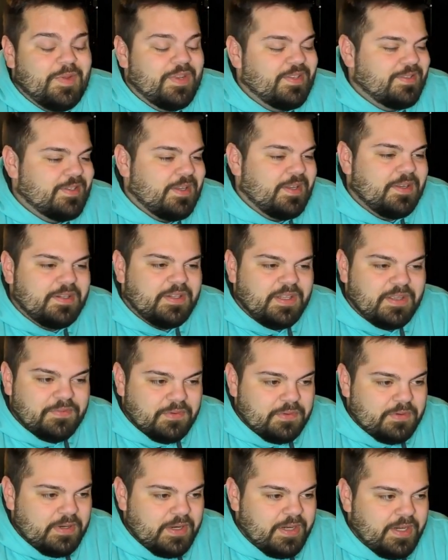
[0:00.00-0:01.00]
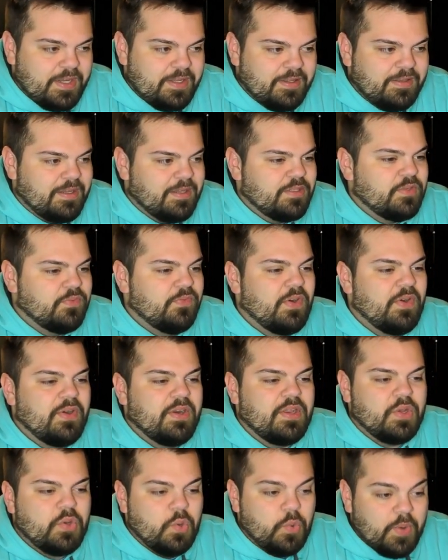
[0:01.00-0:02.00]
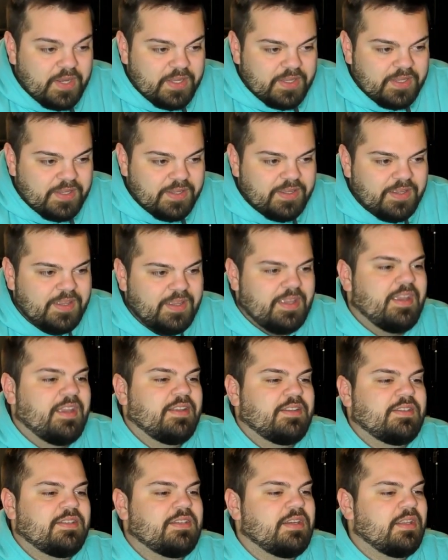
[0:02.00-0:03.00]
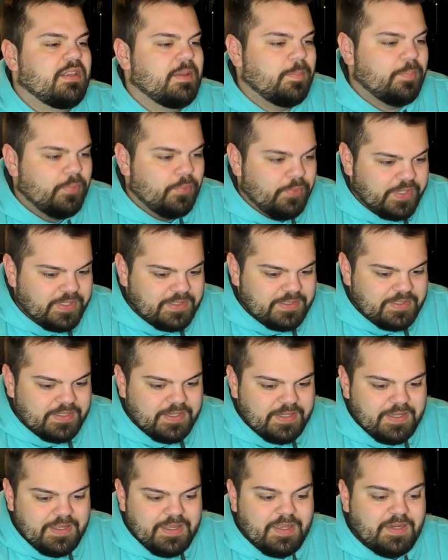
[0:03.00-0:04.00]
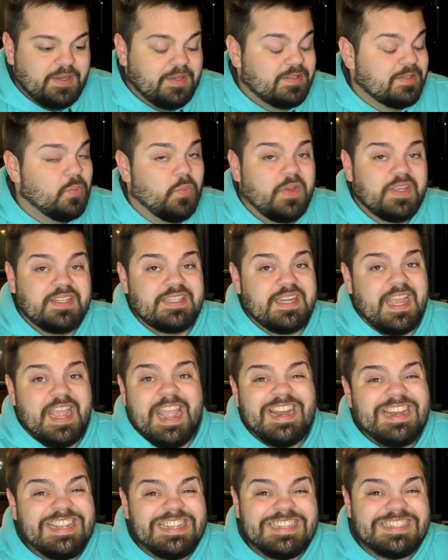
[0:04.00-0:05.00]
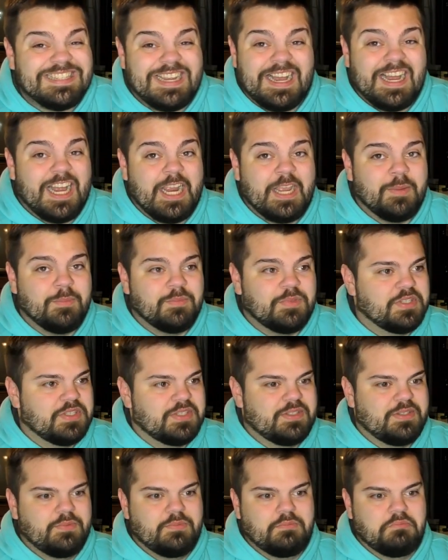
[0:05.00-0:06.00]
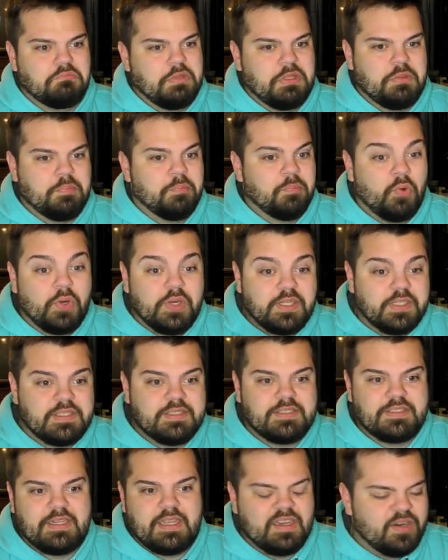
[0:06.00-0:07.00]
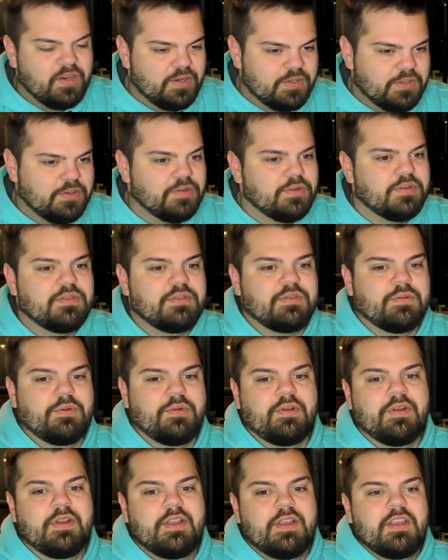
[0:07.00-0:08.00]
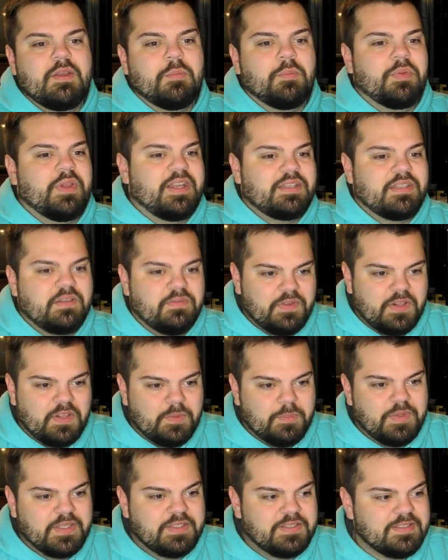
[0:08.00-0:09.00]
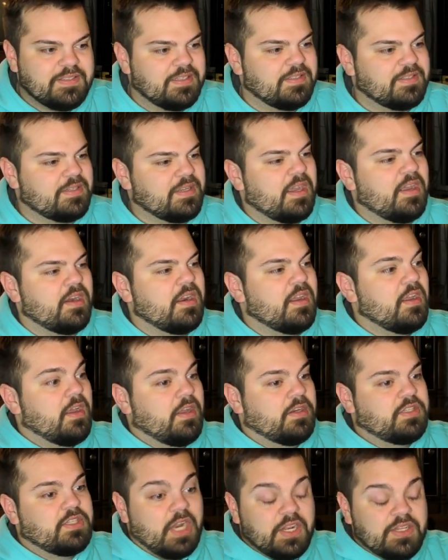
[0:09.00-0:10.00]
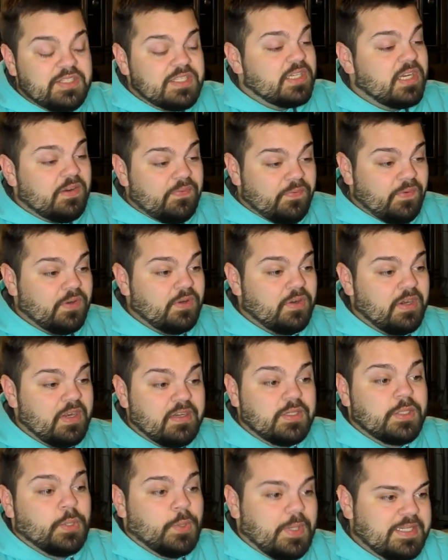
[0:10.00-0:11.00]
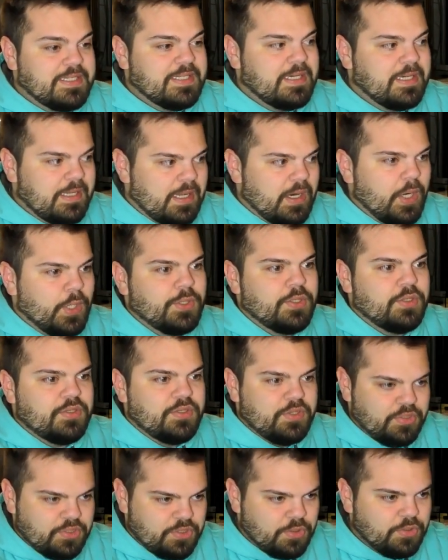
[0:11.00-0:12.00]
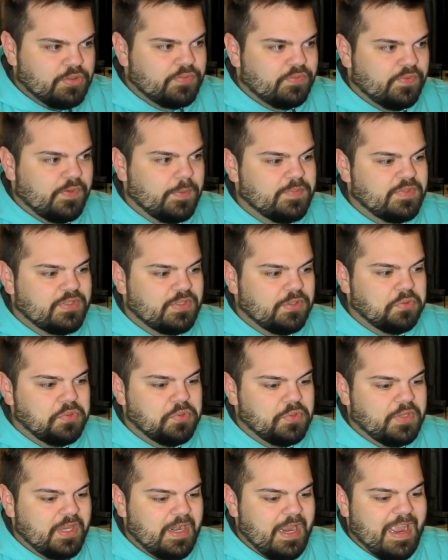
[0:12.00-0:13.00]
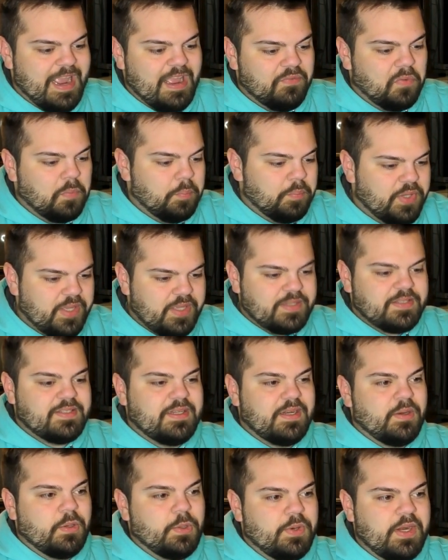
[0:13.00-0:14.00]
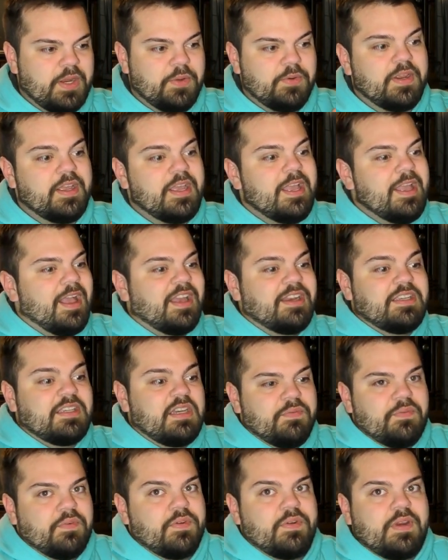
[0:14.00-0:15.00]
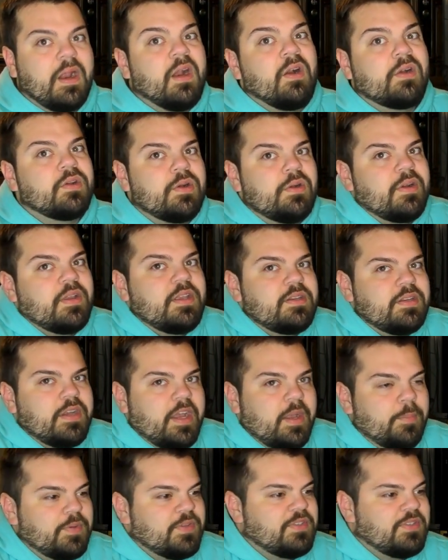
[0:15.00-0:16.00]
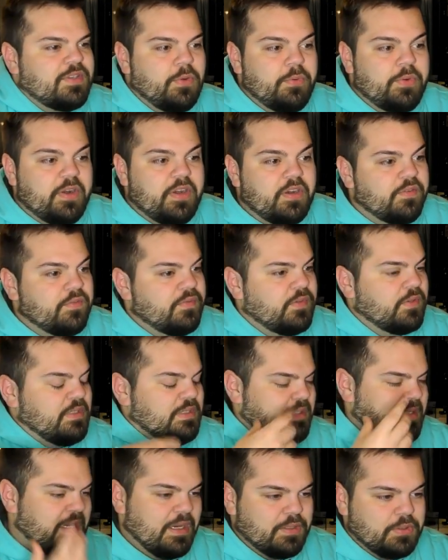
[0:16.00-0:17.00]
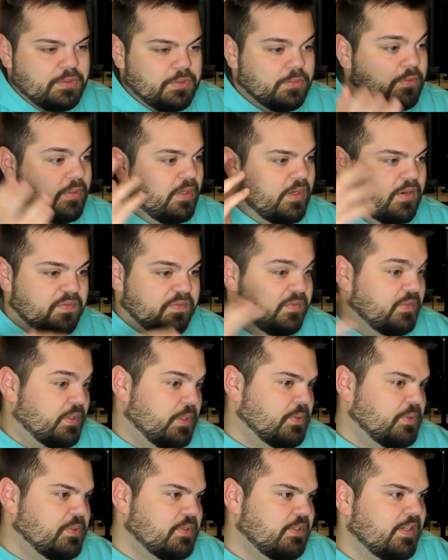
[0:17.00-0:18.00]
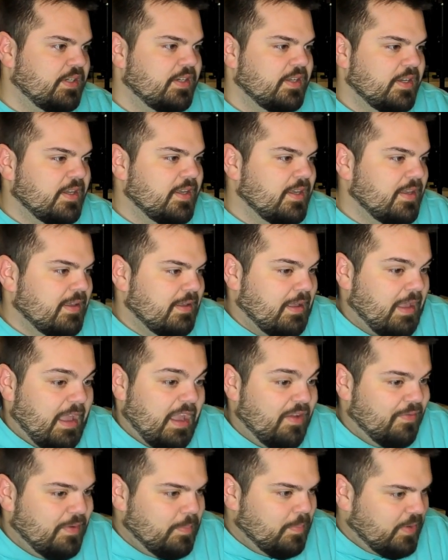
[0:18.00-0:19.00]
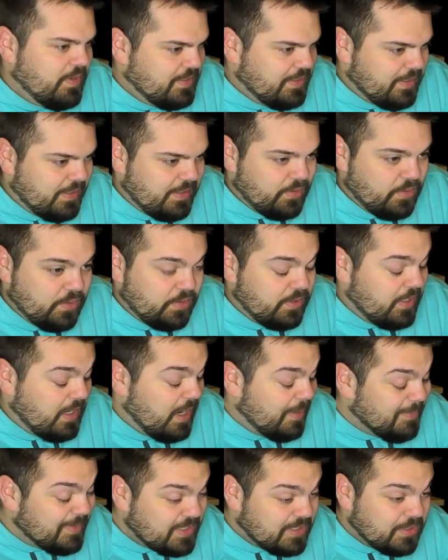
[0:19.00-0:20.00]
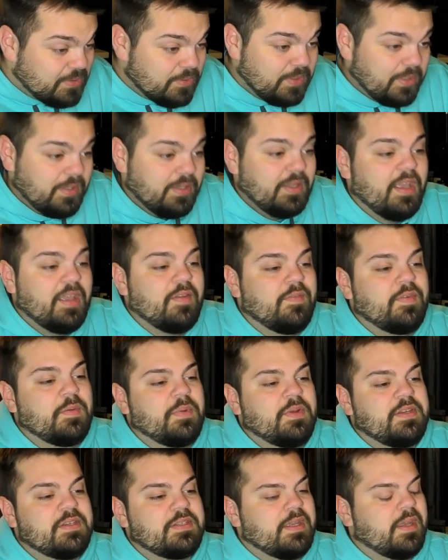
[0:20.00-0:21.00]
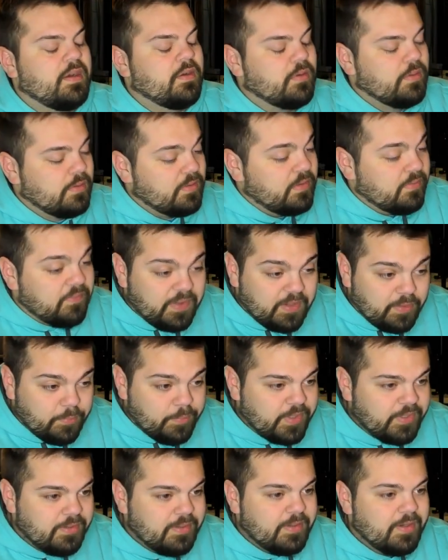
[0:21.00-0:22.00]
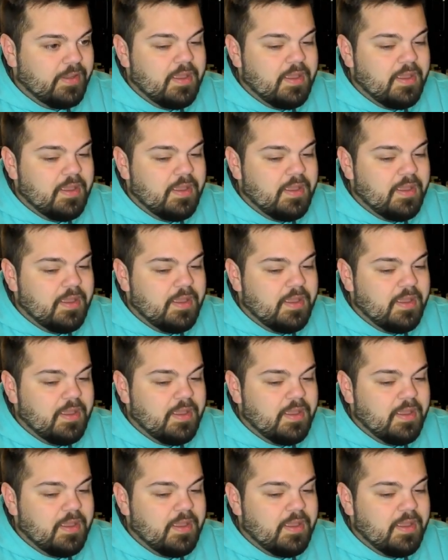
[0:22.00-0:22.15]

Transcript: It's got clever writing. It's very quick. It's to the point. It doesn't waste any time just with pointless characters or plot developments. It's got tons of different interesting characters to choose from, so you can have a plot centered around a different character each episode, and it feels natural and it flows, and everybody's got good chemistry, everybody's got good development.